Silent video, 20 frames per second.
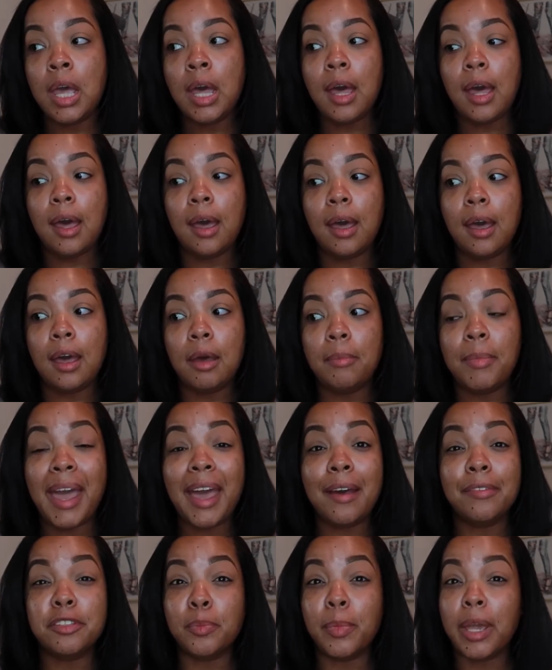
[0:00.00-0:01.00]

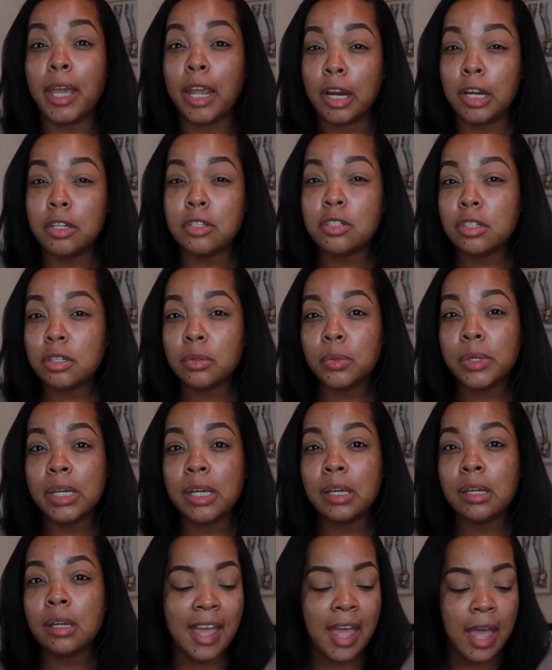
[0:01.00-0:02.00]
have some errands to
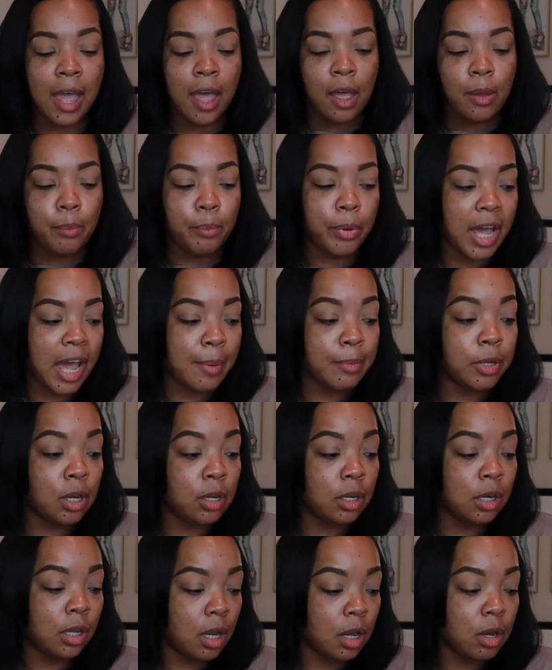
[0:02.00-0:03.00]
run, but I'm
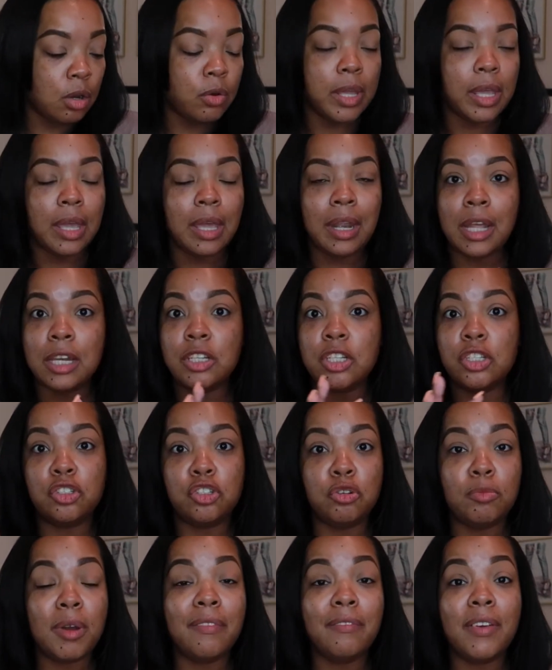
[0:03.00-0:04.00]
going to go in and just
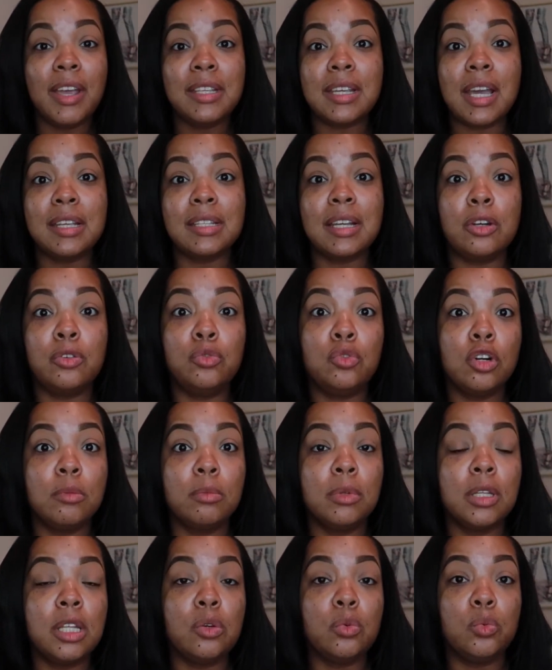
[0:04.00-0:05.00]
do my face as I
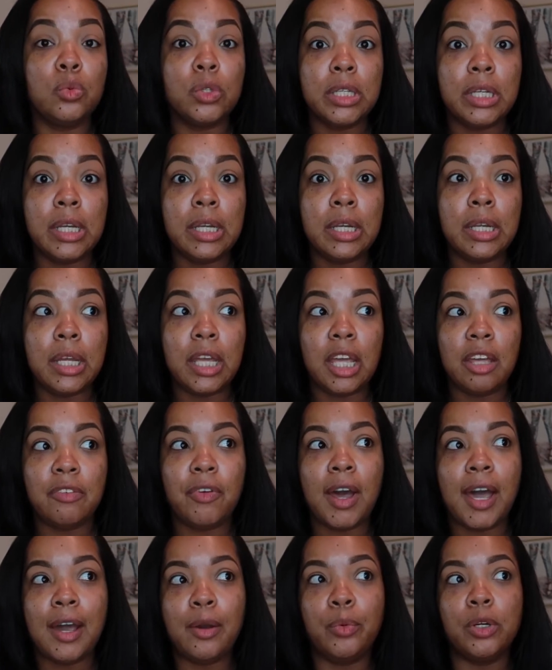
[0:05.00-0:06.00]
normally would if
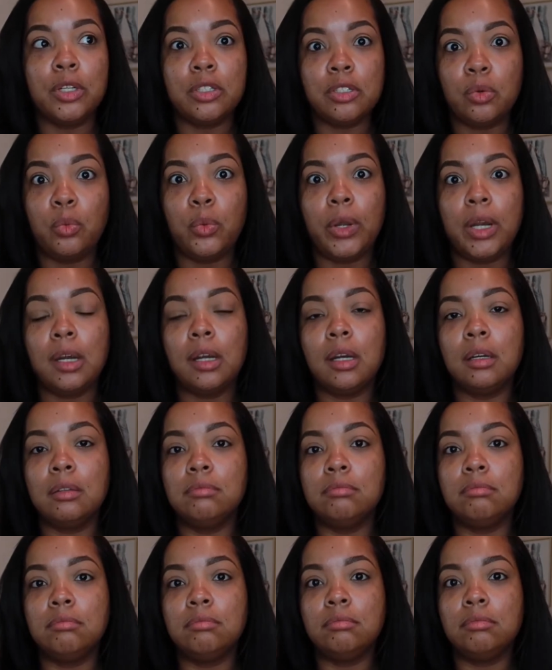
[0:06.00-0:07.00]
I were to wear
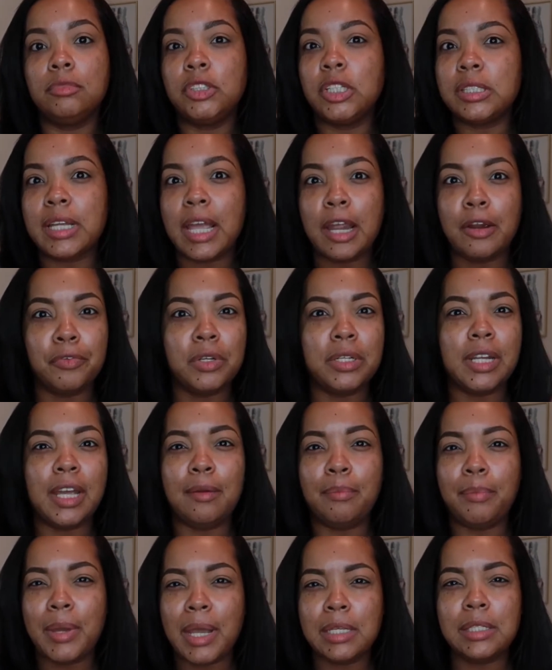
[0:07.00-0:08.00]
just everyday
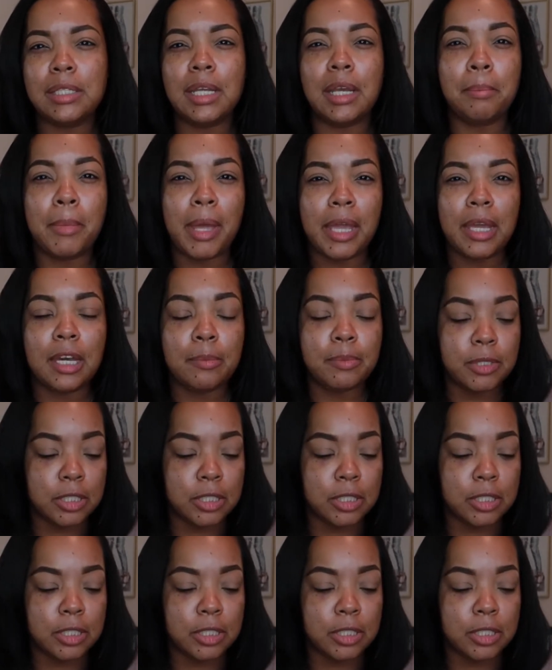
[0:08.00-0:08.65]
basic makeup.